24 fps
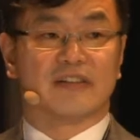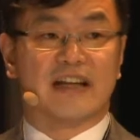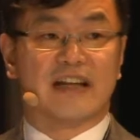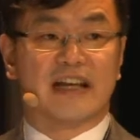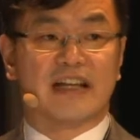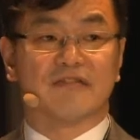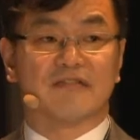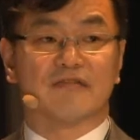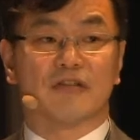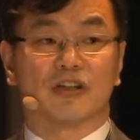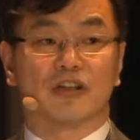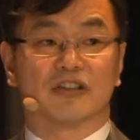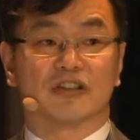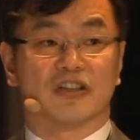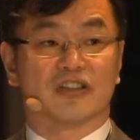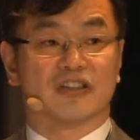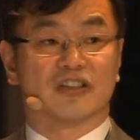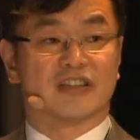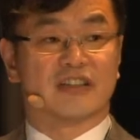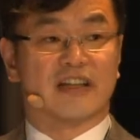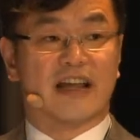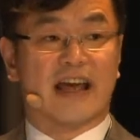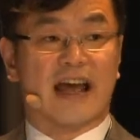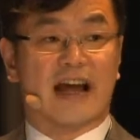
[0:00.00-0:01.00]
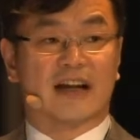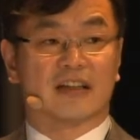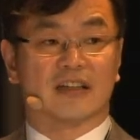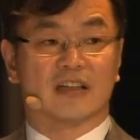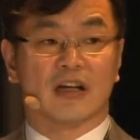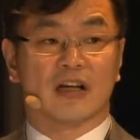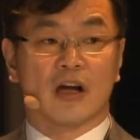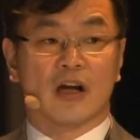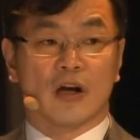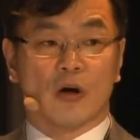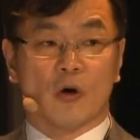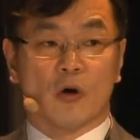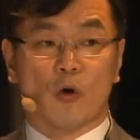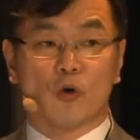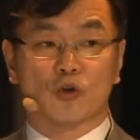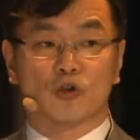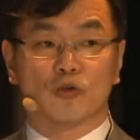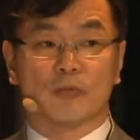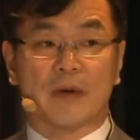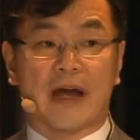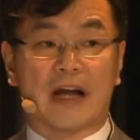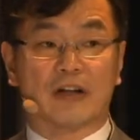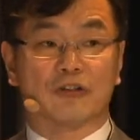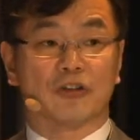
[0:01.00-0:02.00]
need for such an act
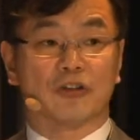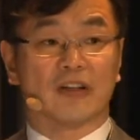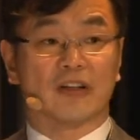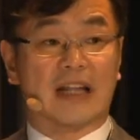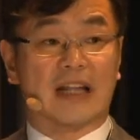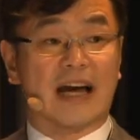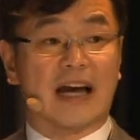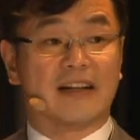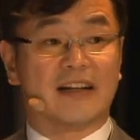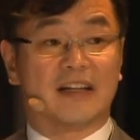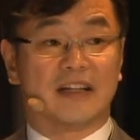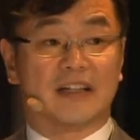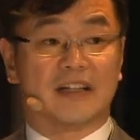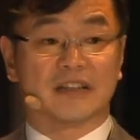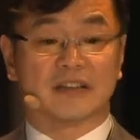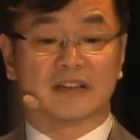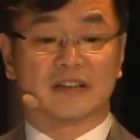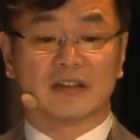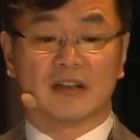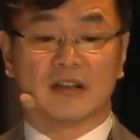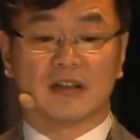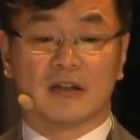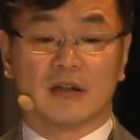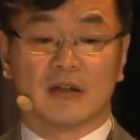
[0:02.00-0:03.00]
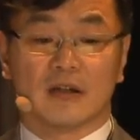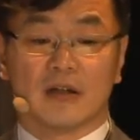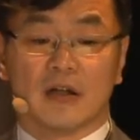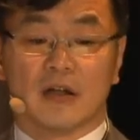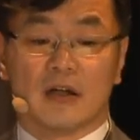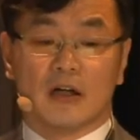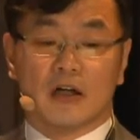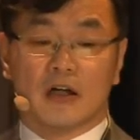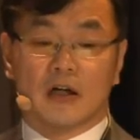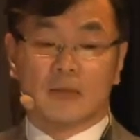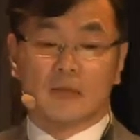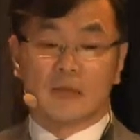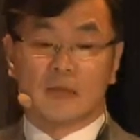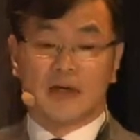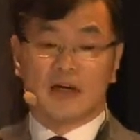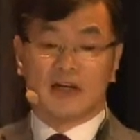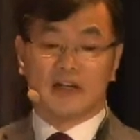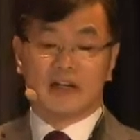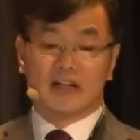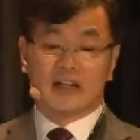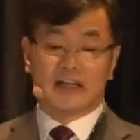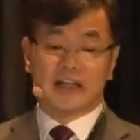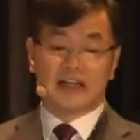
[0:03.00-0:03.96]
goes back to the 90s. But